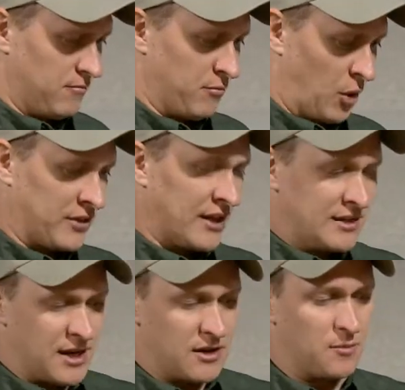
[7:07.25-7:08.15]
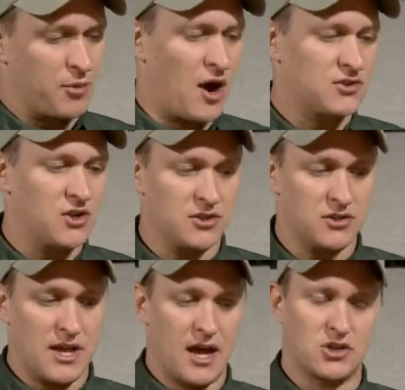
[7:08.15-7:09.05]
But what they did in the process is
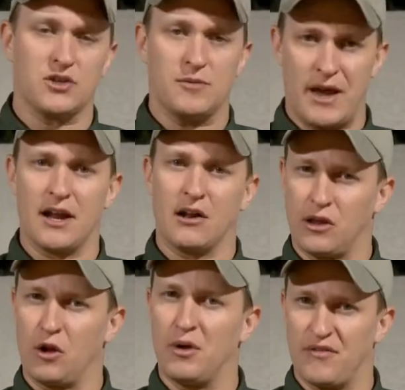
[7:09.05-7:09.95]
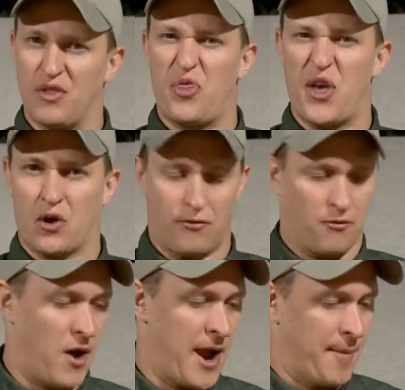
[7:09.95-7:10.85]
they actually made it a little bit of a thicker
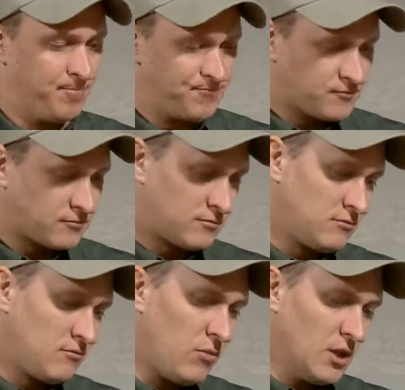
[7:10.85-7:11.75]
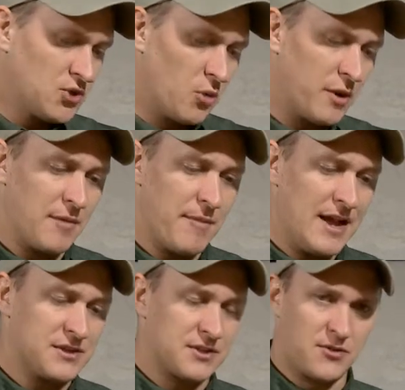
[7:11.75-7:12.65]
frame. So when they
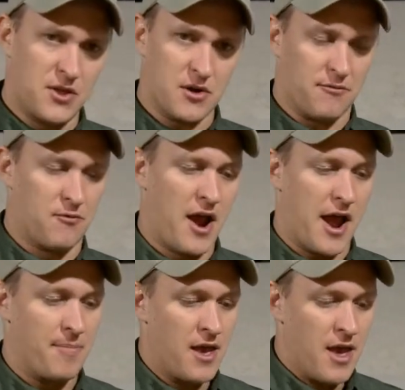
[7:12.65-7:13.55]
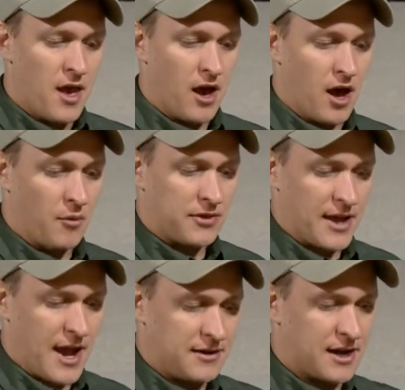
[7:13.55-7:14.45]
made this thicker frame, what
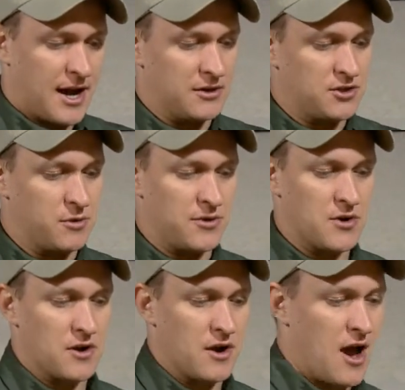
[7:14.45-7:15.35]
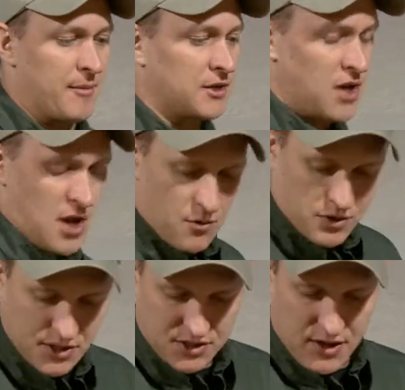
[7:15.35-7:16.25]
they had to kind of do with the ergonomics
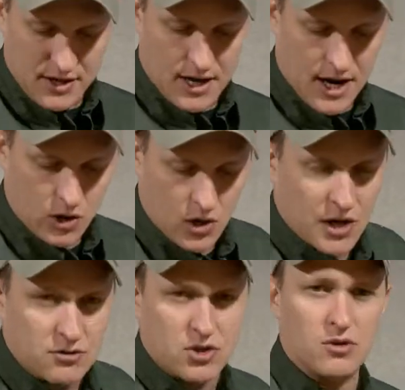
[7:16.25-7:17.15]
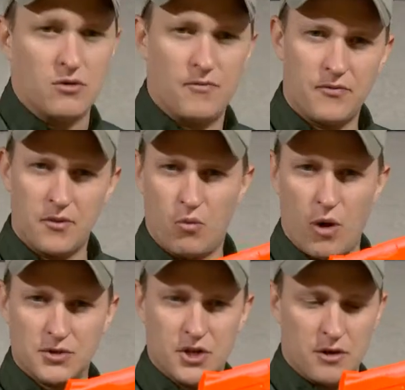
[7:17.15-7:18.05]
was they still had to kind of look into
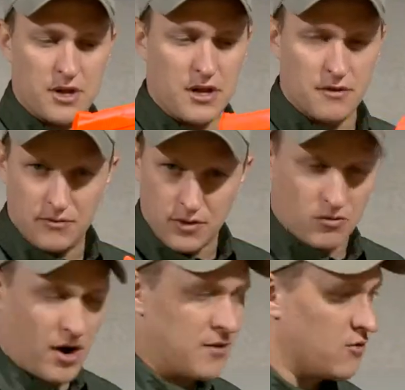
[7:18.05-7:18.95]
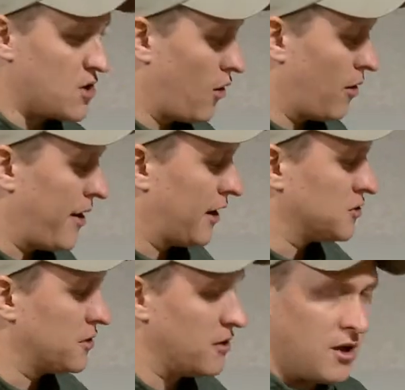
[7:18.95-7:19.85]
what was going to be the right recoil
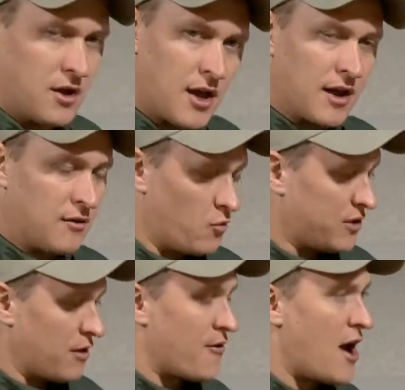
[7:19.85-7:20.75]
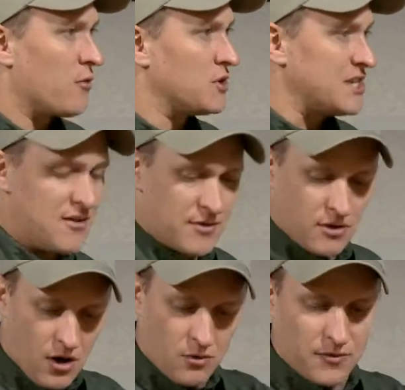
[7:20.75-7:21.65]
management. And what they found was, even
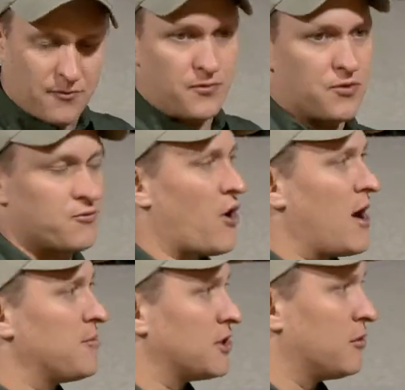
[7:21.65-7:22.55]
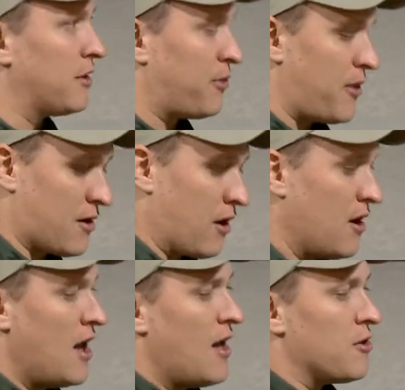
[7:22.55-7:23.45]
though the frame's a little bit thicker,
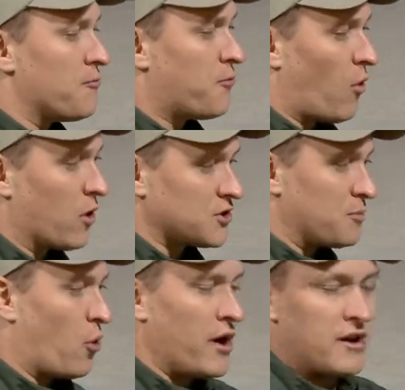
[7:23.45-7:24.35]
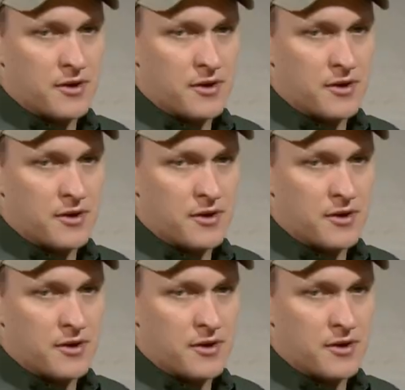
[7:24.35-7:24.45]
the force, the point of